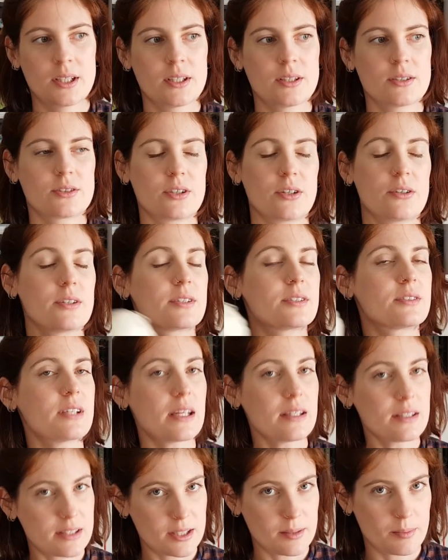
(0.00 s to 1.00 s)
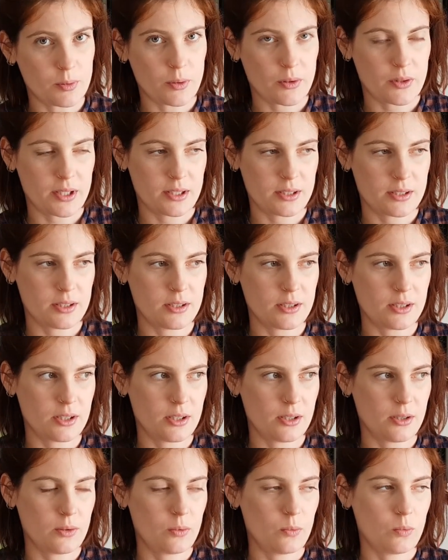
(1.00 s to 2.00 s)
So the sensible thing to
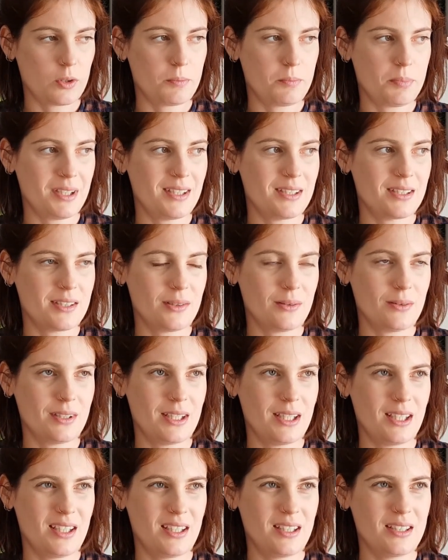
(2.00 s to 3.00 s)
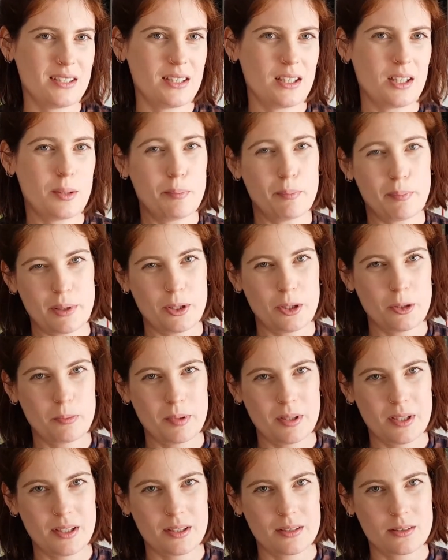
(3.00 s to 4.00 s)
do would be to knit, is it the
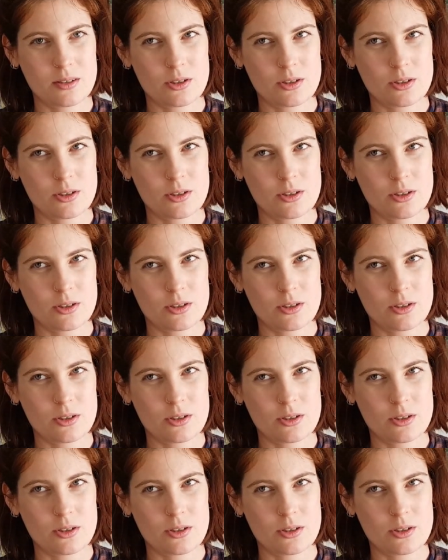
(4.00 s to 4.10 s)
Bluebird